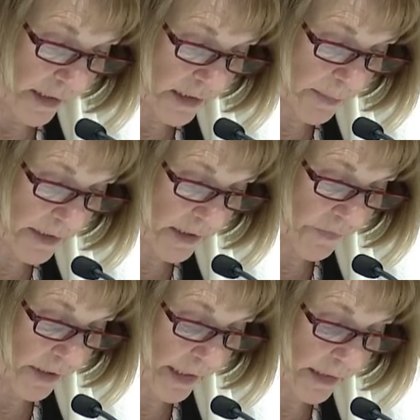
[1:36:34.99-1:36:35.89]
on
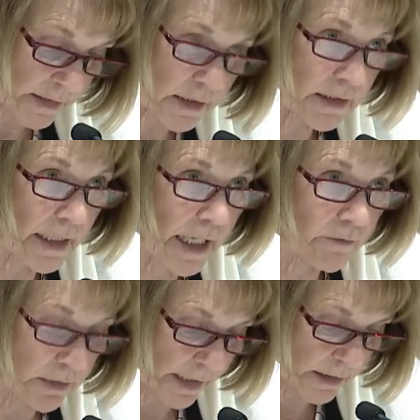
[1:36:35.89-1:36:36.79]
specific cases that
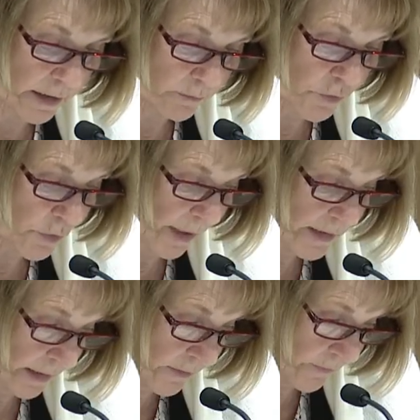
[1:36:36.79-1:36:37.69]
have led them to
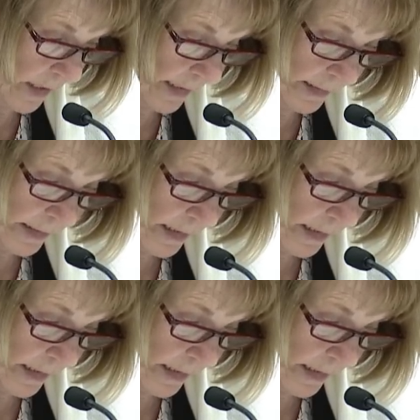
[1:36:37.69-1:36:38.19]
identify